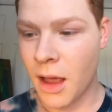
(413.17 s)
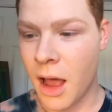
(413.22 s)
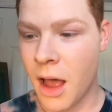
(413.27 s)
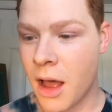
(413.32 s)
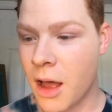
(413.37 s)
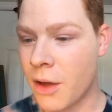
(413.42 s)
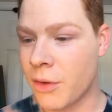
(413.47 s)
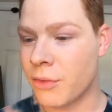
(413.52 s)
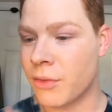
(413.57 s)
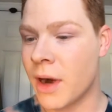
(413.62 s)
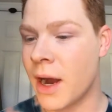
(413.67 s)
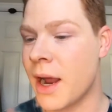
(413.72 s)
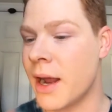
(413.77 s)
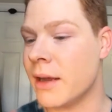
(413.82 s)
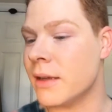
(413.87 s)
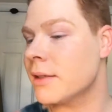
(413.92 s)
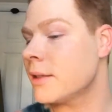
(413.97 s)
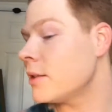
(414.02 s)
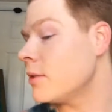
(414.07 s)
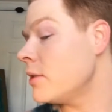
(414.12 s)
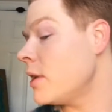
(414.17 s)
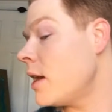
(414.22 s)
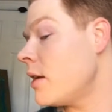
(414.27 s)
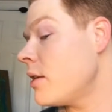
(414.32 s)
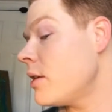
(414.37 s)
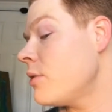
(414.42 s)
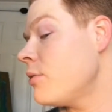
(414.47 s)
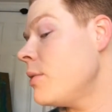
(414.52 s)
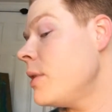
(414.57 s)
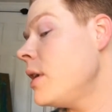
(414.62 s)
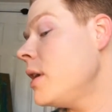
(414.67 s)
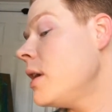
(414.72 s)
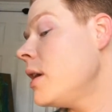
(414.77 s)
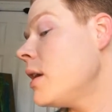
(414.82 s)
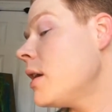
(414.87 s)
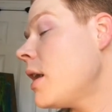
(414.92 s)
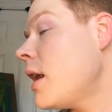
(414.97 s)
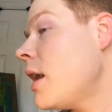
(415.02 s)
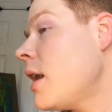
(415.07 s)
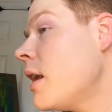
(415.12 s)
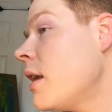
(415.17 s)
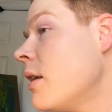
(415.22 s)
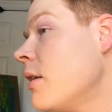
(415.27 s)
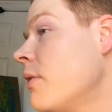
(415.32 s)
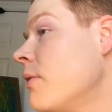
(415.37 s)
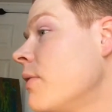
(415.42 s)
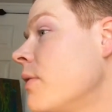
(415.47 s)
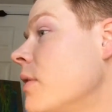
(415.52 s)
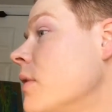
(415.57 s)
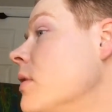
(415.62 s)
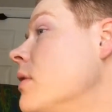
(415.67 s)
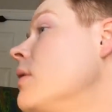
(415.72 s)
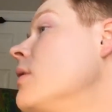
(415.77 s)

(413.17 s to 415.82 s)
all right, so now that we have